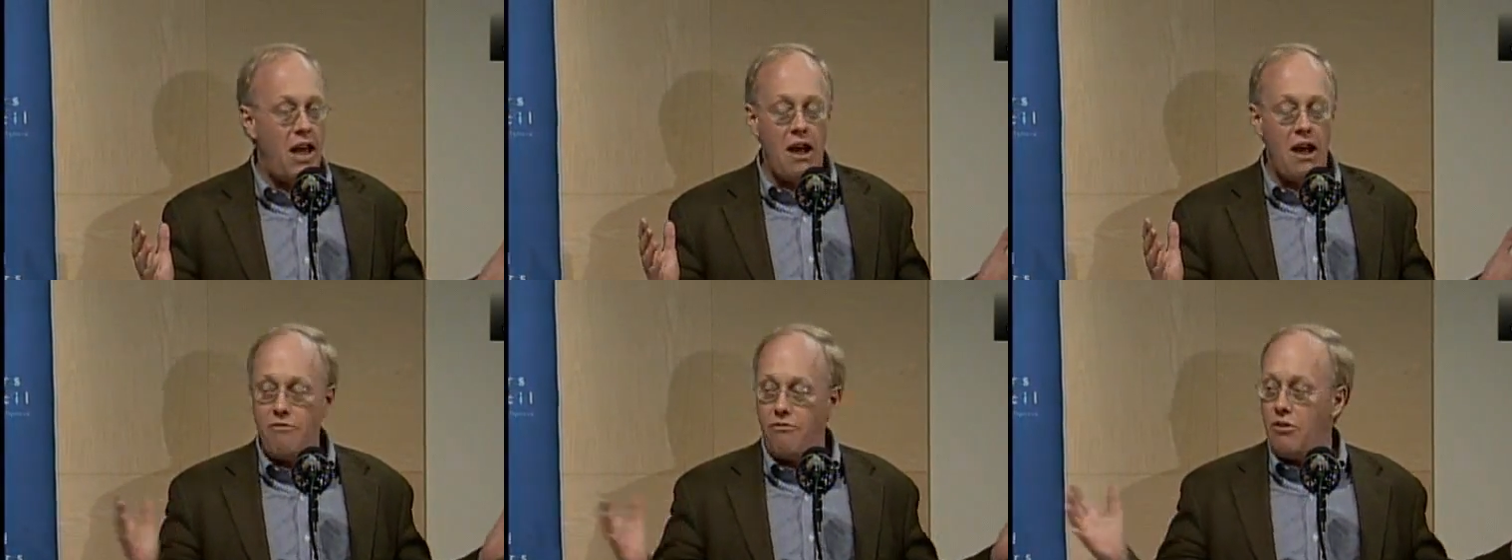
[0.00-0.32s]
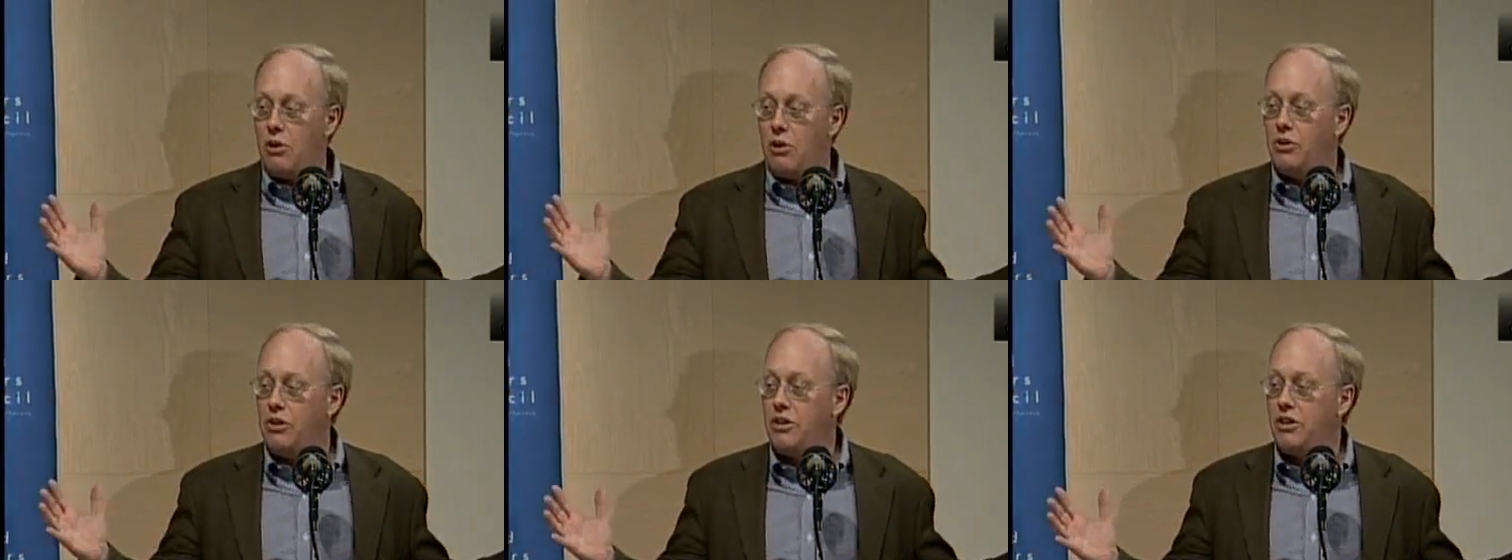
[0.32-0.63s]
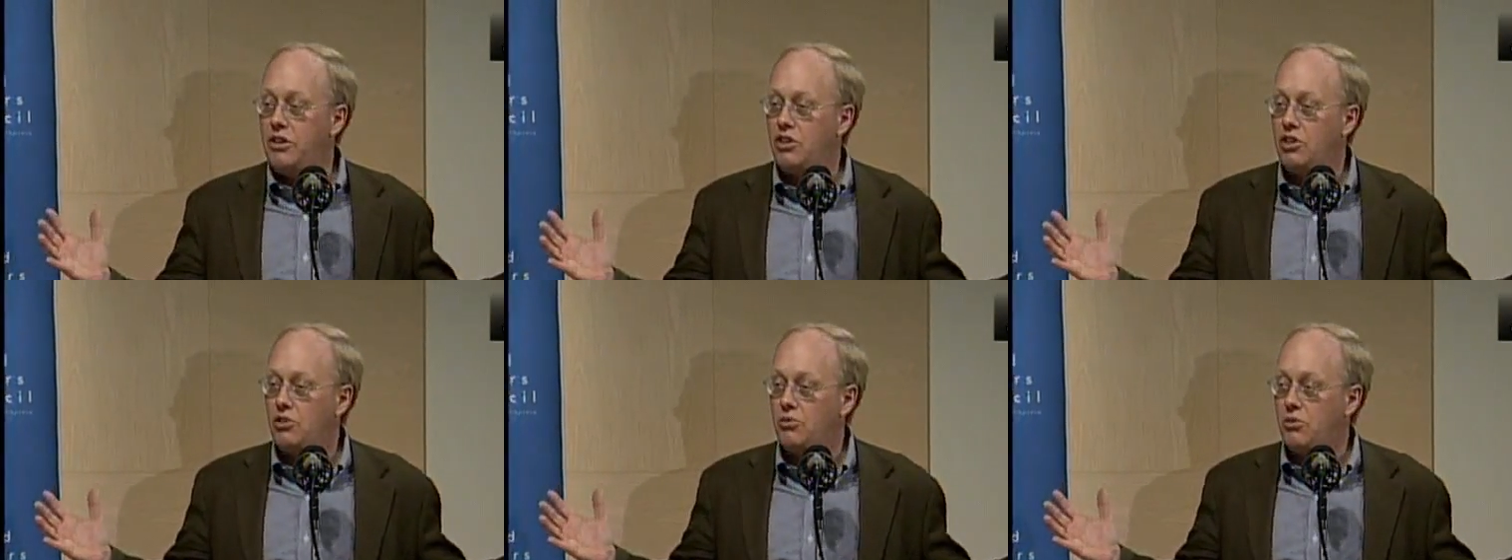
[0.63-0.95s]
Every
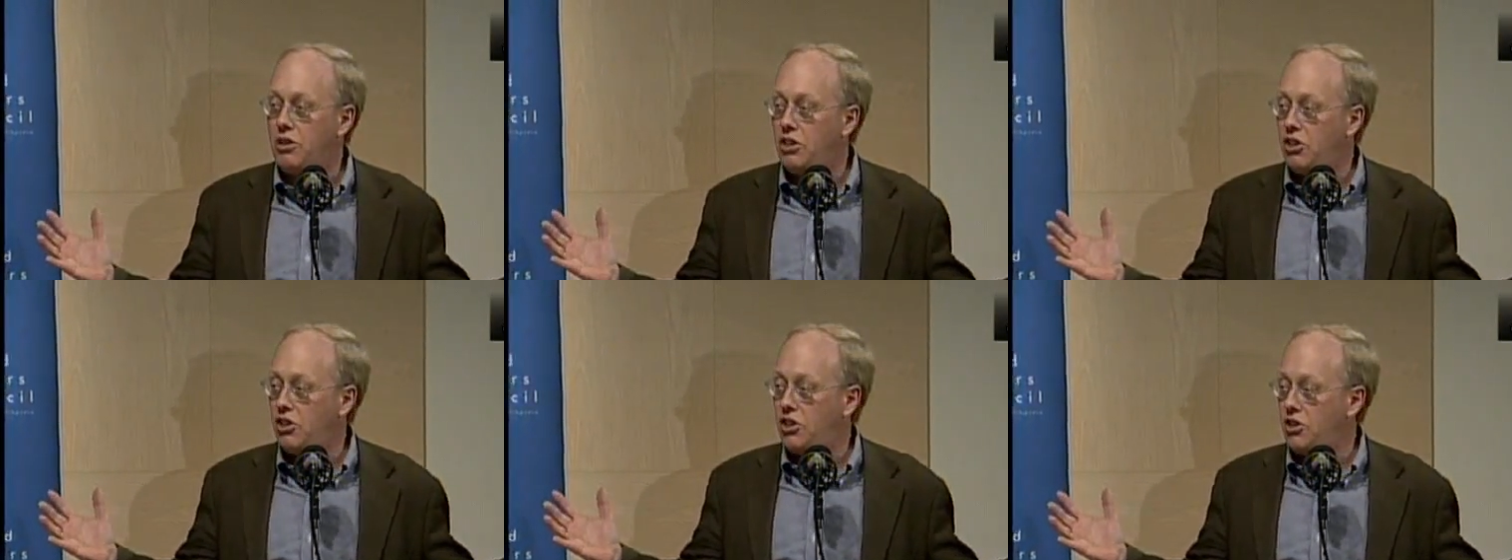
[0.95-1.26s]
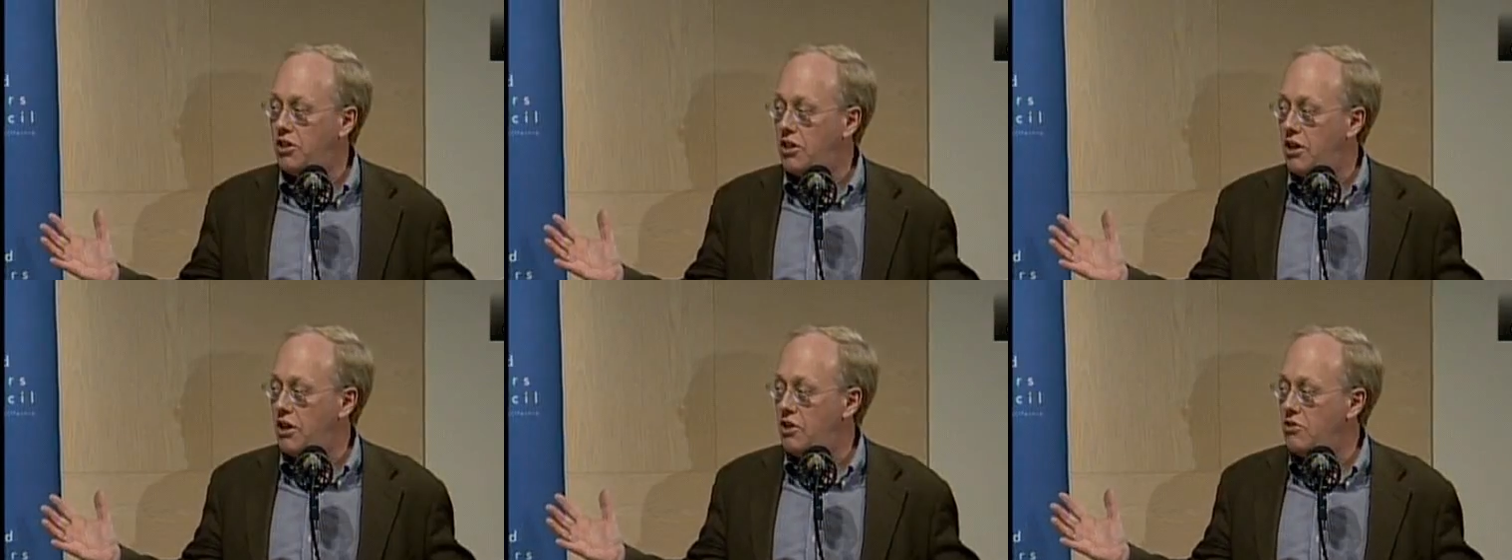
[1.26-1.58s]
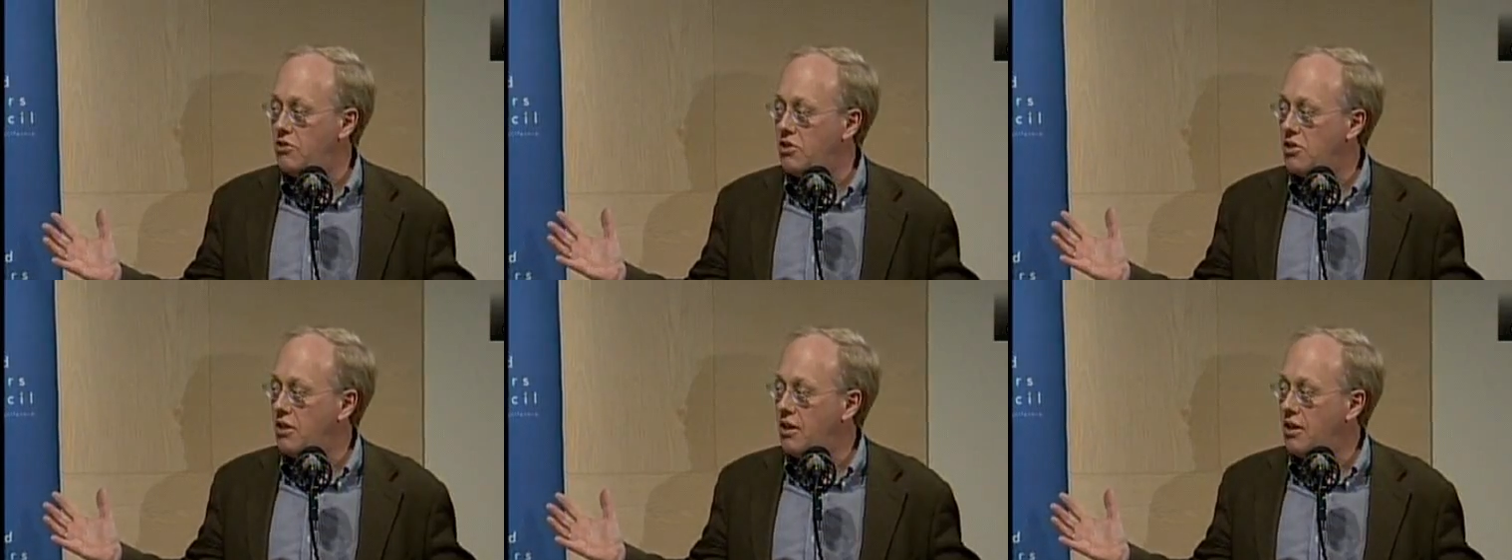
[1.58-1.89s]
religious tradition
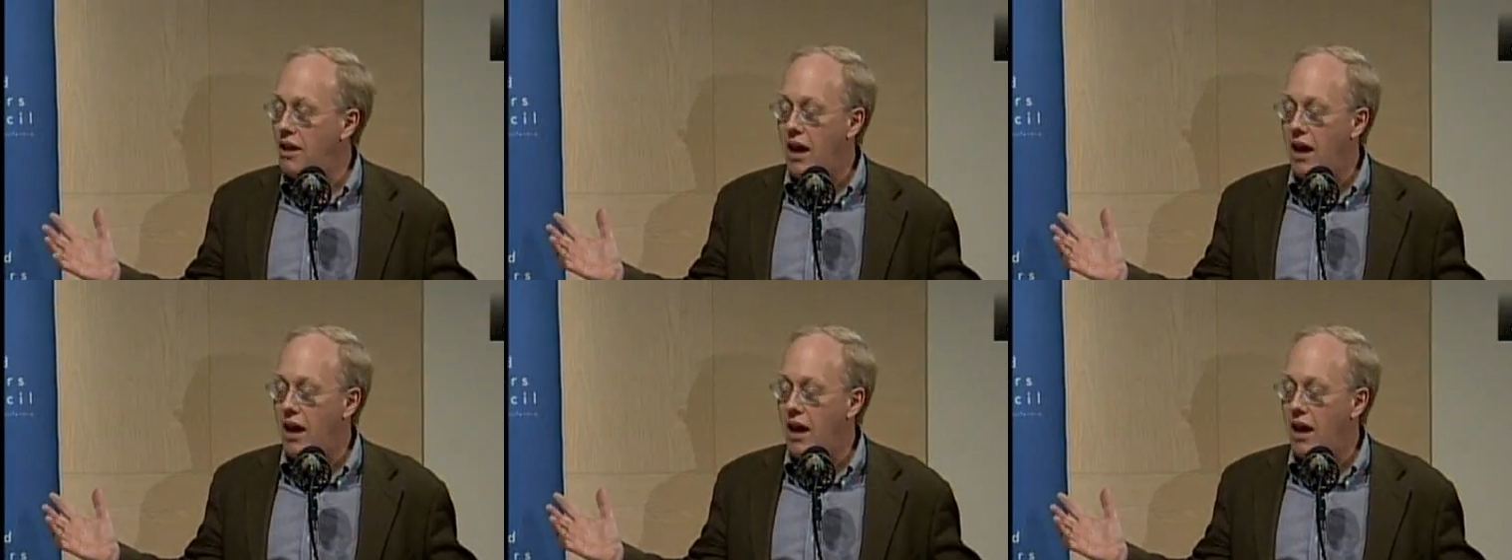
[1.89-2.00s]
does.